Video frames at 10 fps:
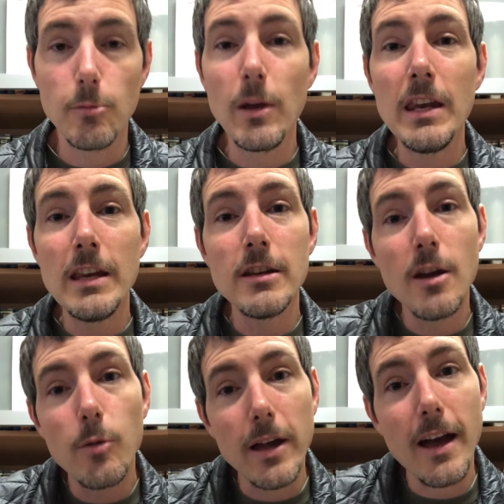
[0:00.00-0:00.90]
We need to
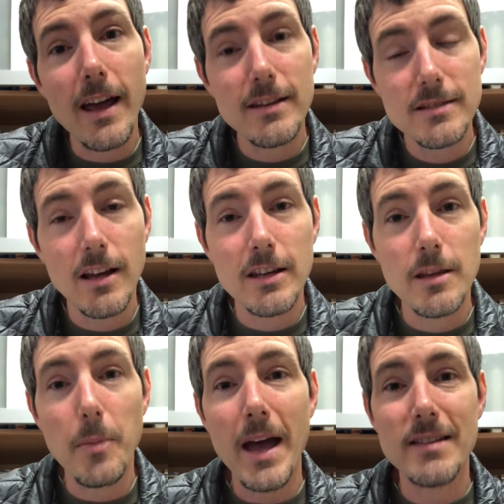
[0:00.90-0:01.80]
know what God has done
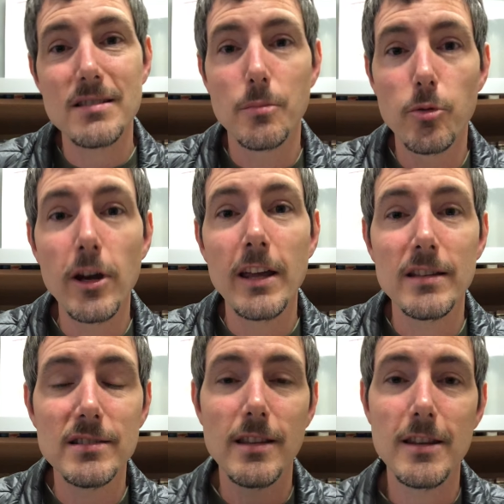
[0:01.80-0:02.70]
in the past to bring
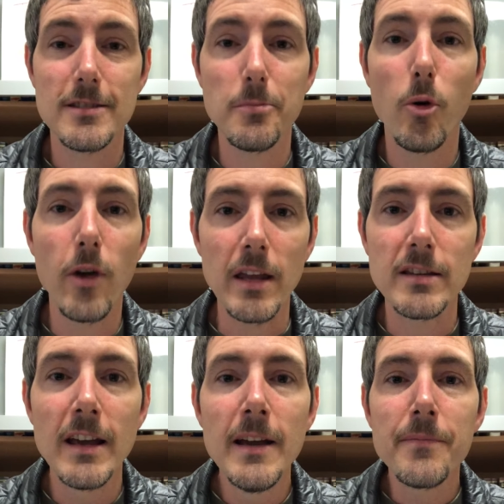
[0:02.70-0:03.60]
us to this point.